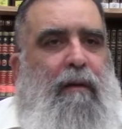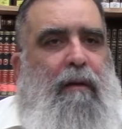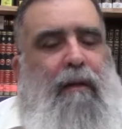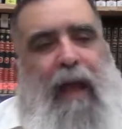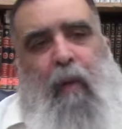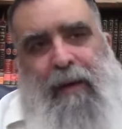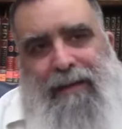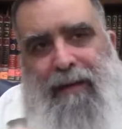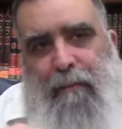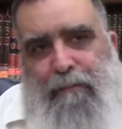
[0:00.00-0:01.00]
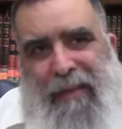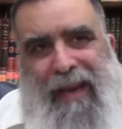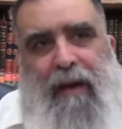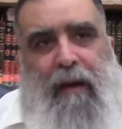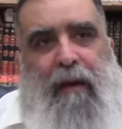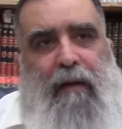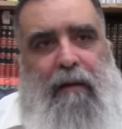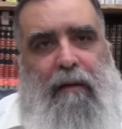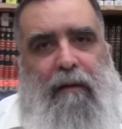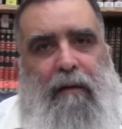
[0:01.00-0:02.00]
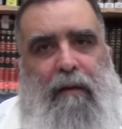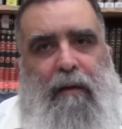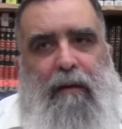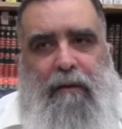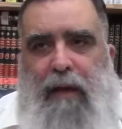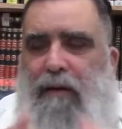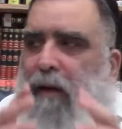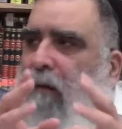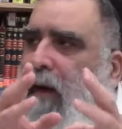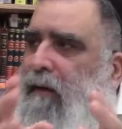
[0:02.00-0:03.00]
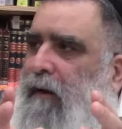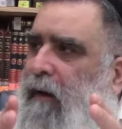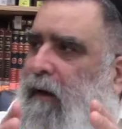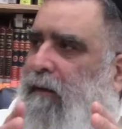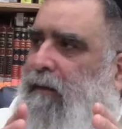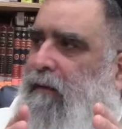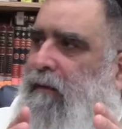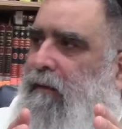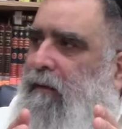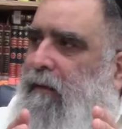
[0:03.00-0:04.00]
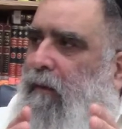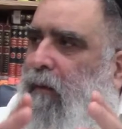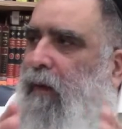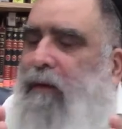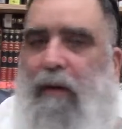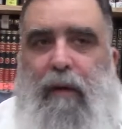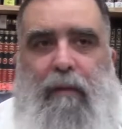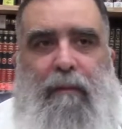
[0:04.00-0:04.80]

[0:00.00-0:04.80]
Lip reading: That was the beacon that directed us where to go.